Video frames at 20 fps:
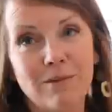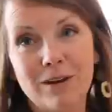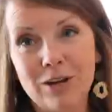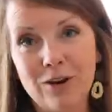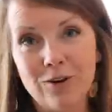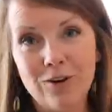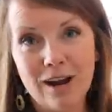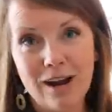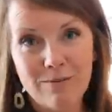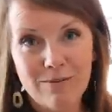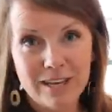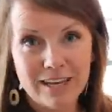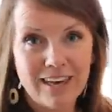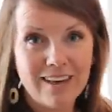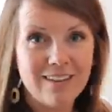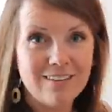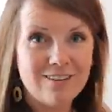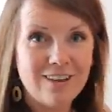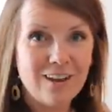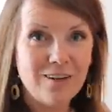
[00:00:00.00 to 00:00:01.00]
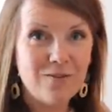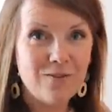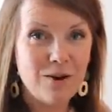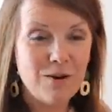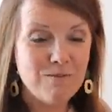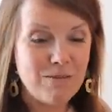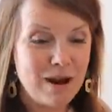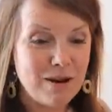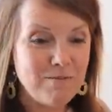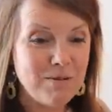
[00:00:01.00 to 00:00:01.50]
gonna go grab the kids
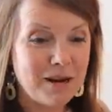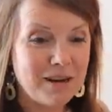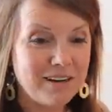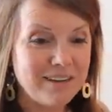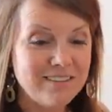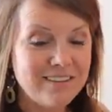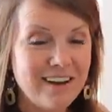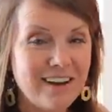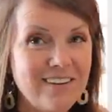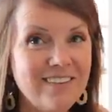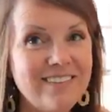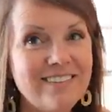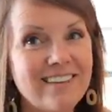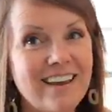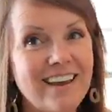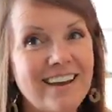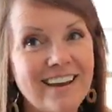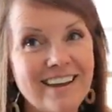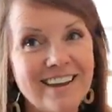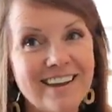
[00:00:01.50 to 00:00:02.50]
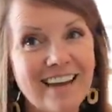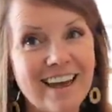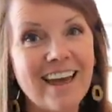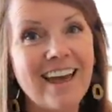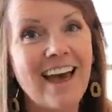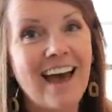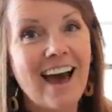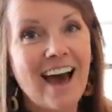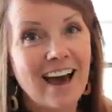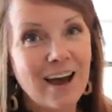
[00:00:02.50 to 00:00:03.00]
from my parents' house, and
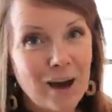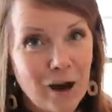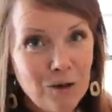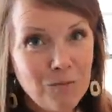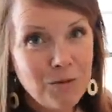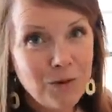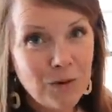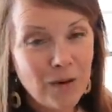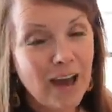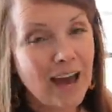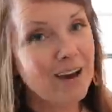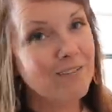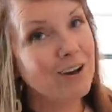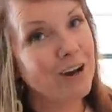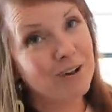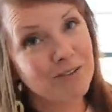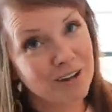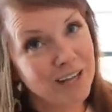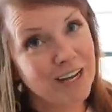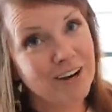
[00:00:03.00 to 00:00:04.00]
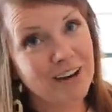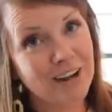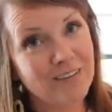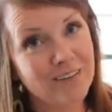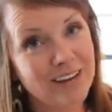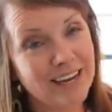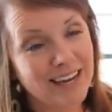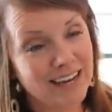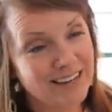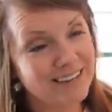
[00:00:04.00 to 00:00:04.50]
I hope you have a really great
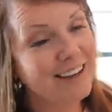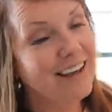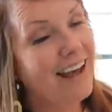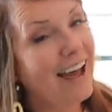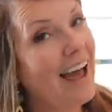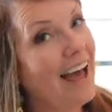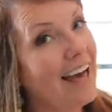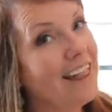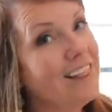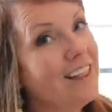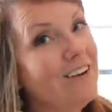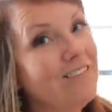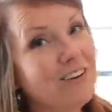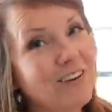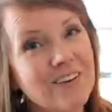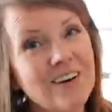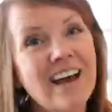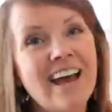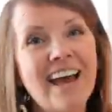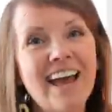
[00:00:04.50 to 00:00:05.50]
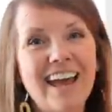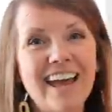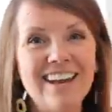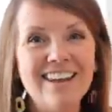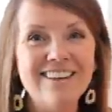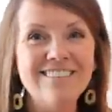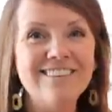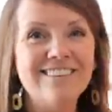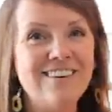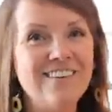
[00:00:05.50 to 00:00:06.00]
weekend. I love you, and
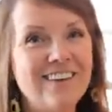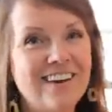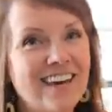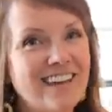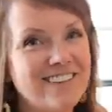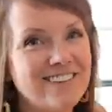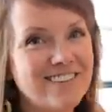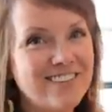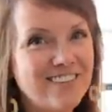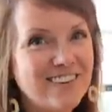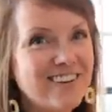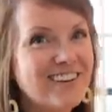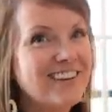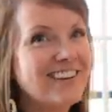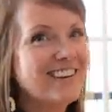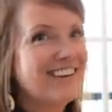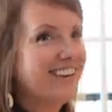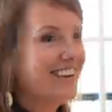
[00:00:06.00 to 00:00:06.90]
I'll see you again soon.